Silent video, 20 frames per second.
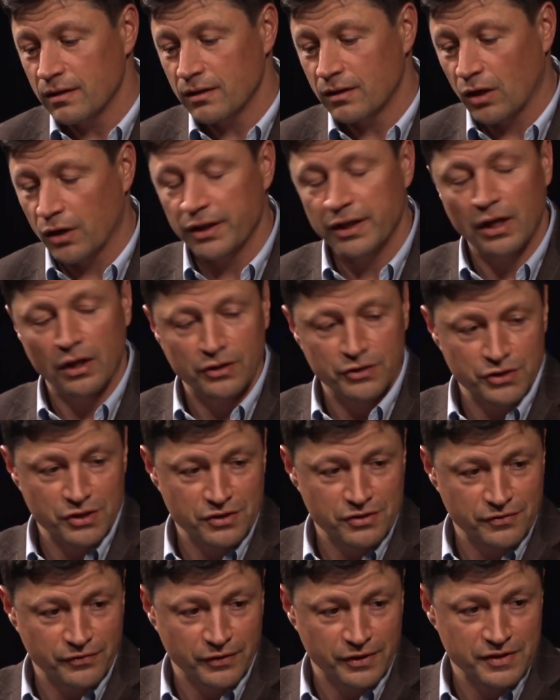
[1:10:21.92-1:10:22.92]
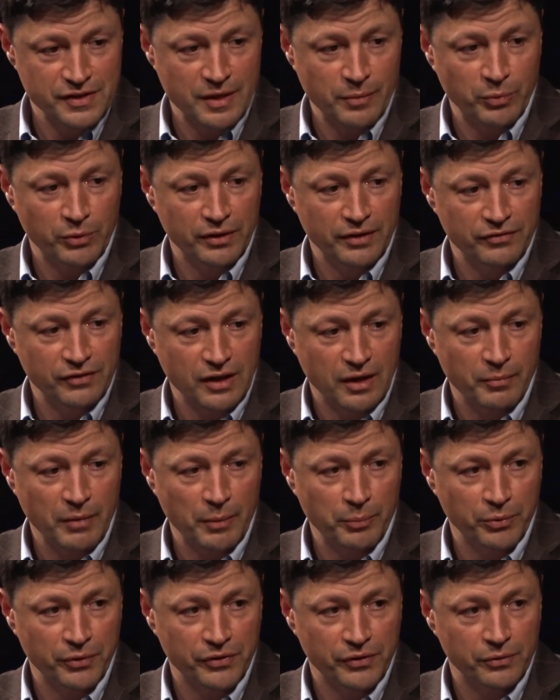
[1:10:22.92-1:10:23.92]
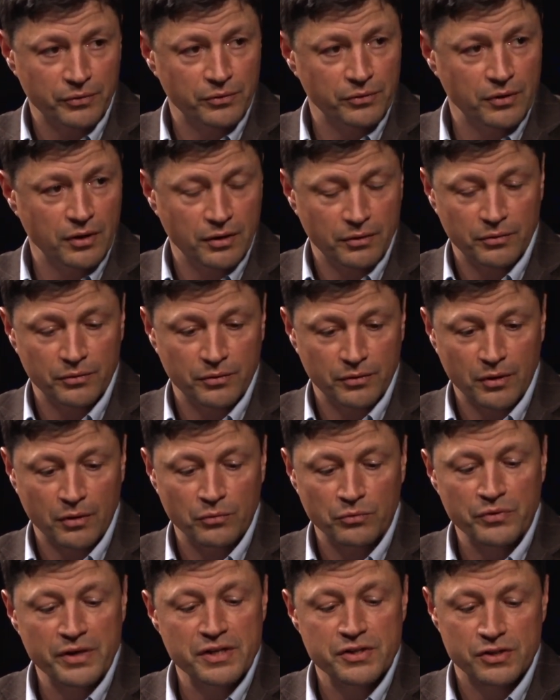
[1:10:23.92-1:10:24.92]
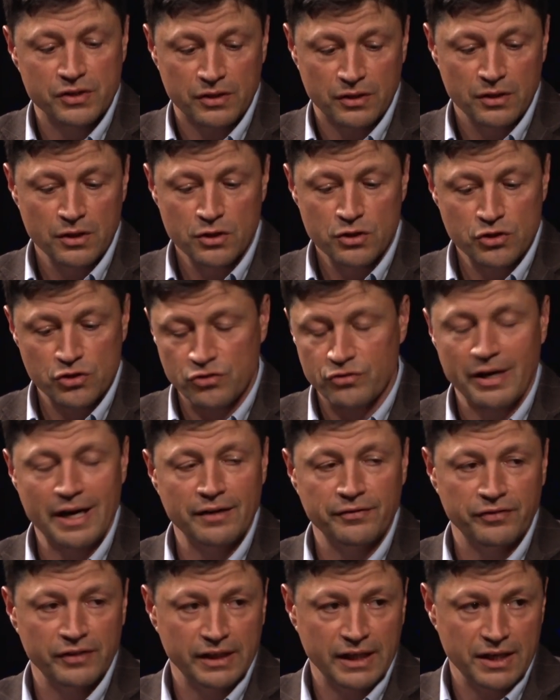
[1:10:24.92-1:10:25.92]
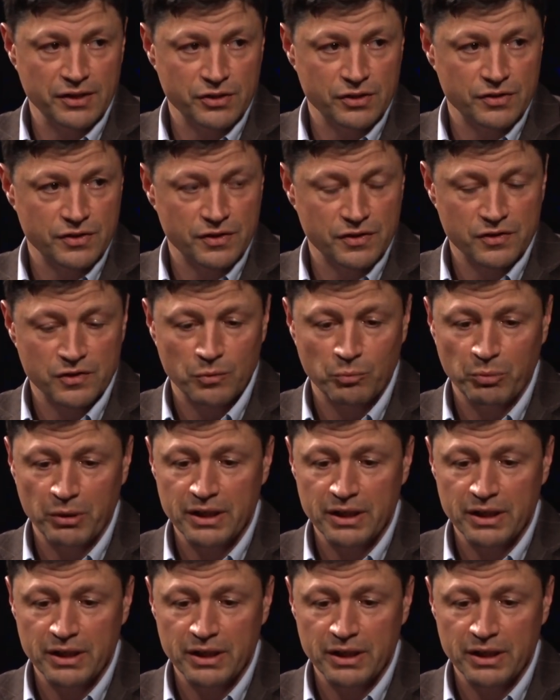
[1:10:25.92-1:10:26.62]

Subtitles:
cardiologists, for example, have come up with a risk stratification system.